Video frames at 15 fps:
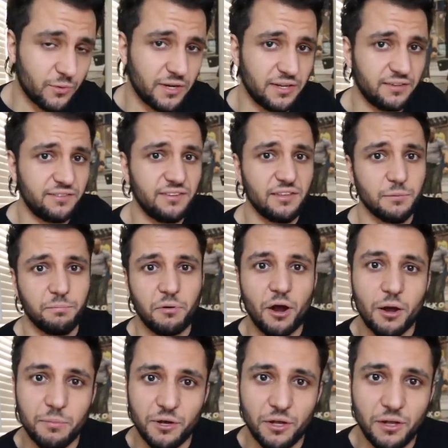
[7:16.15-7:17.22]
We're gonna see the
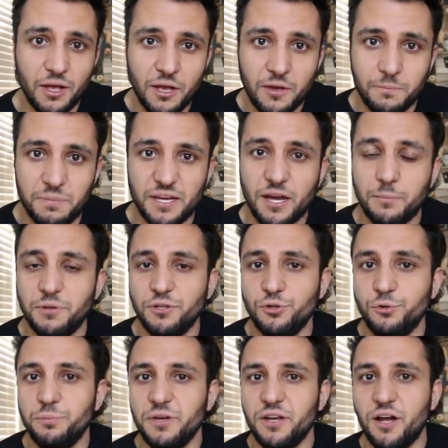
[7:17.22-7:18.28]
barbell become a
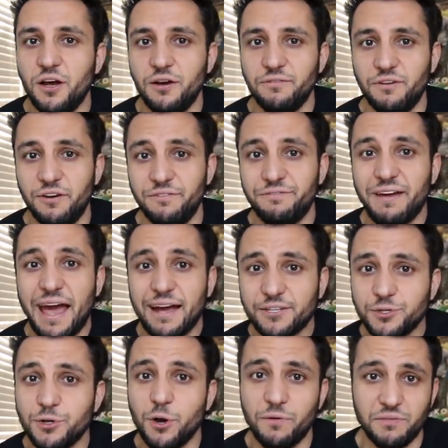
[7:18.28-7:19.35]
little bit of a
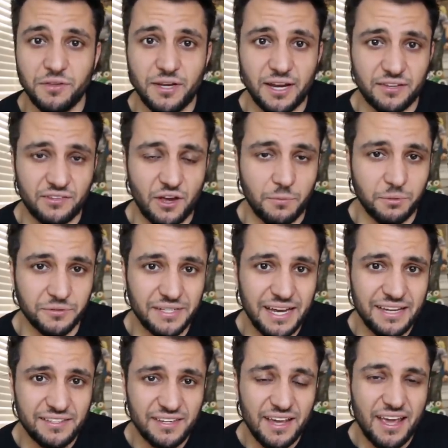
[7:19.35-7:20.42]
factor over the next couple
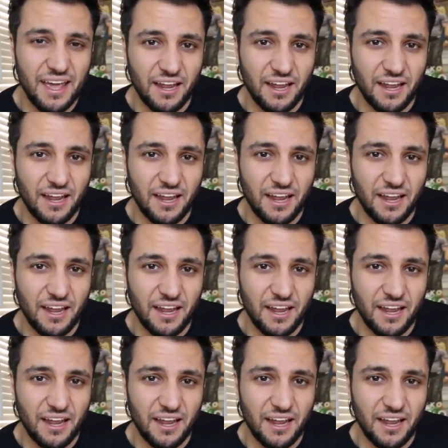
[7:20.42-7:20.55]
days,